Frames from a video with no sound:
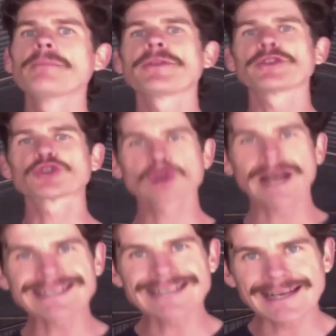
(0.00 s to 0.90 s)
but the
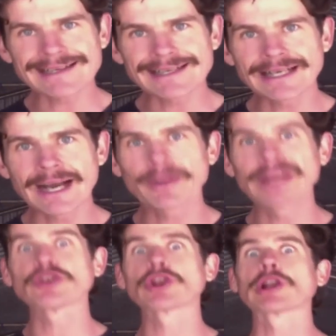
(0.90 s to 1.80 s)
drug testing
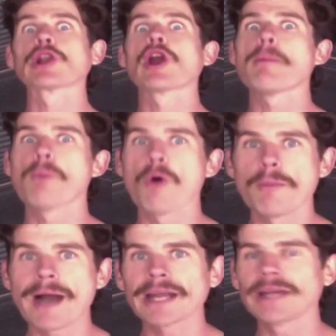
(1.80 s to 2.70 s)
companies earn a lot more
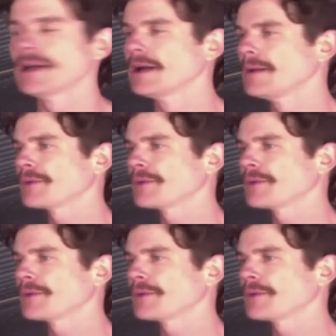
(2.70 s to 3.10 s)
money